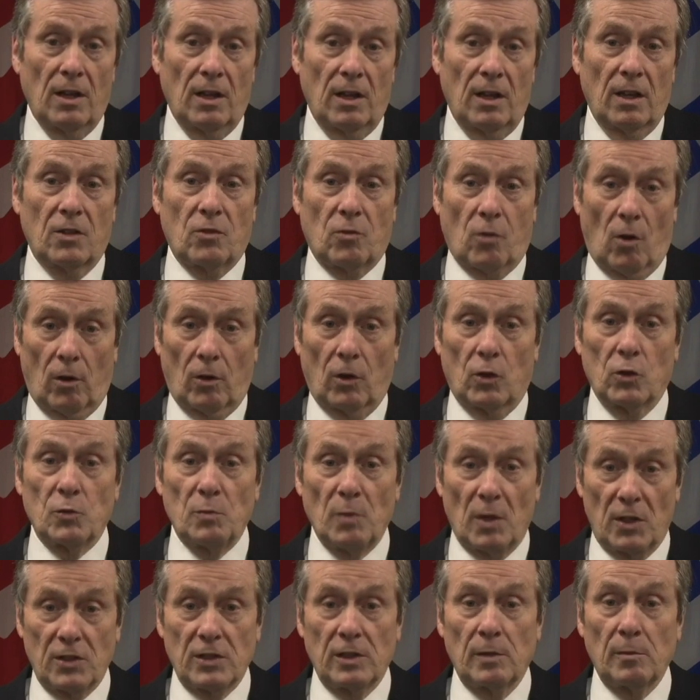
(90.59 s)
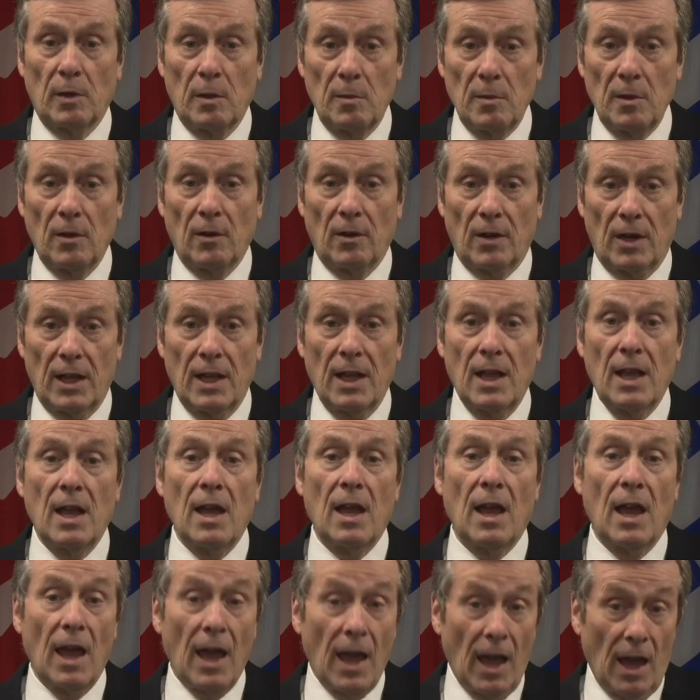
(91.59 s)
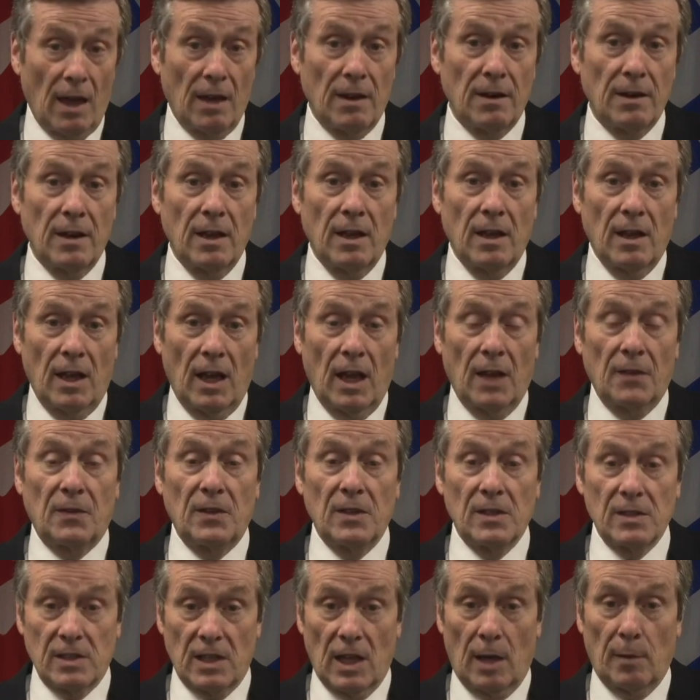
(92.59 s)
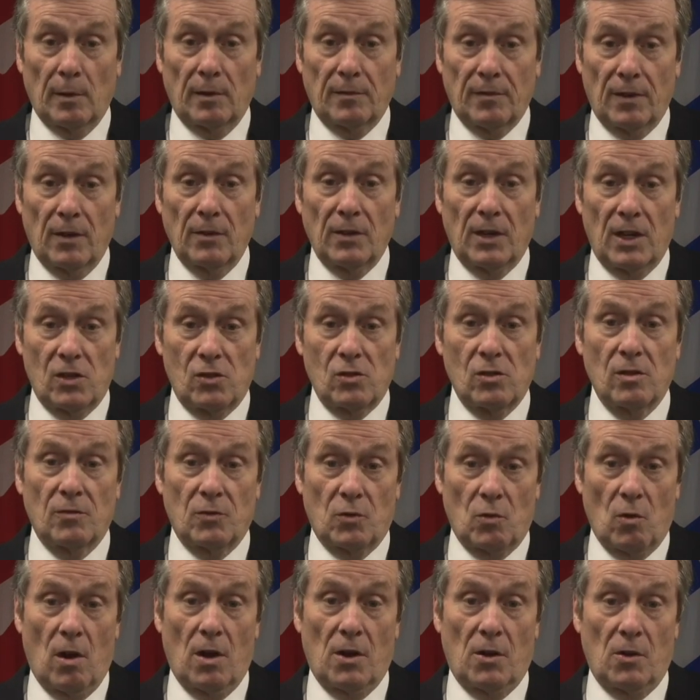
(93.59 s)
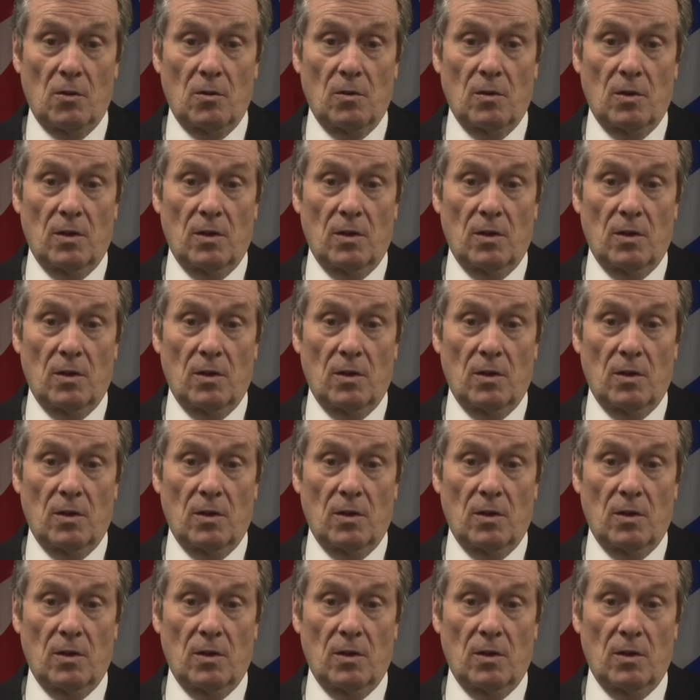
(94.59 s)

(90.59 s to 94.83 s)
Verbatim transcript: in Toronto's Muslim community and at the Islamic Foundation of Toronto.